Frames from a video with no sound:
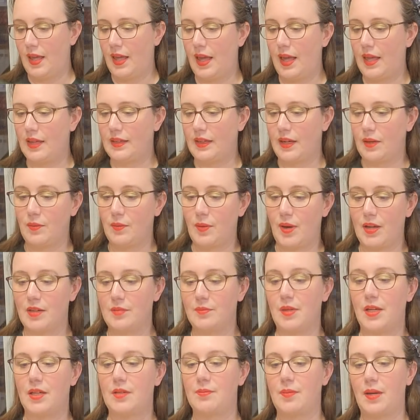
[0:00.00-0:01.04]
And I want to
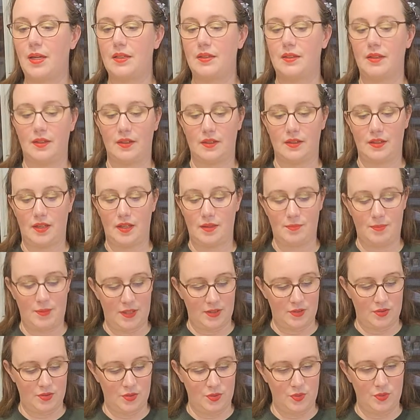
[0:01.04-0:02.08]
make my duct tape
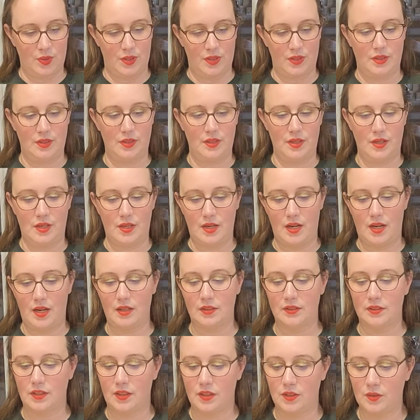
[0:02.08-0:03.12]
into a
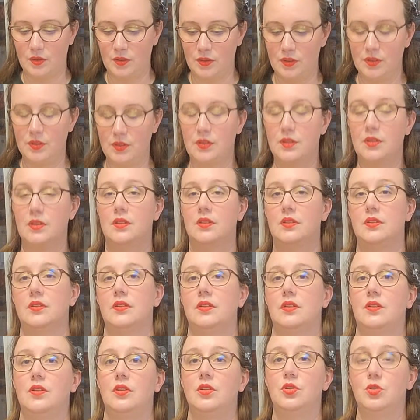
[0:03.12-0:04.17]
narrow
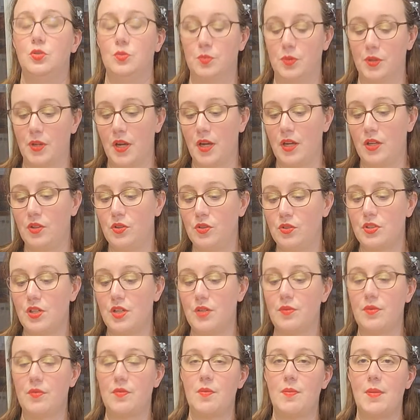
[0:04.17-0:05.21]
loop. Usually
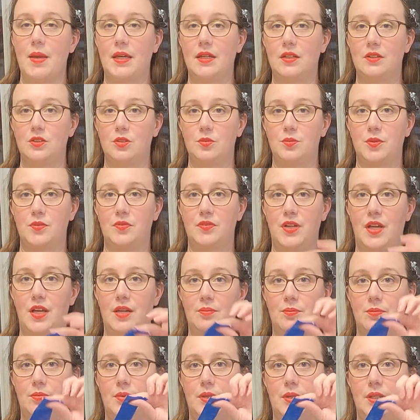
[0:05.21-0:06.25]
when we make a loop of
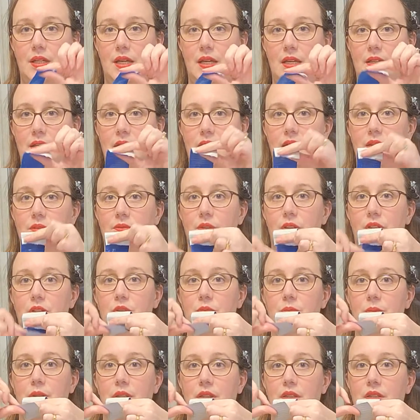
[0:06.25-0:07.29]
tape, we take it and we
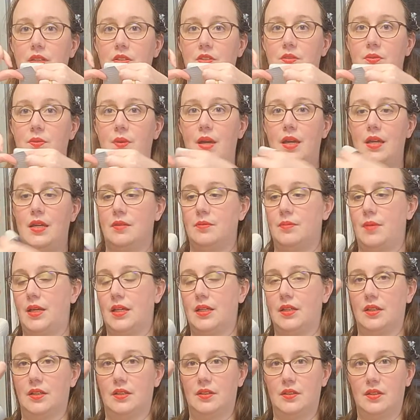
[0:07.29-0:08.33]
loop it this way and make
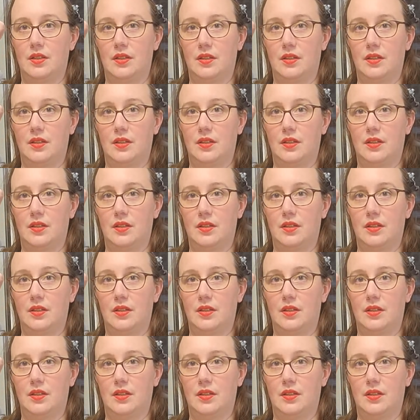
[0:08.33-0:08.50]
a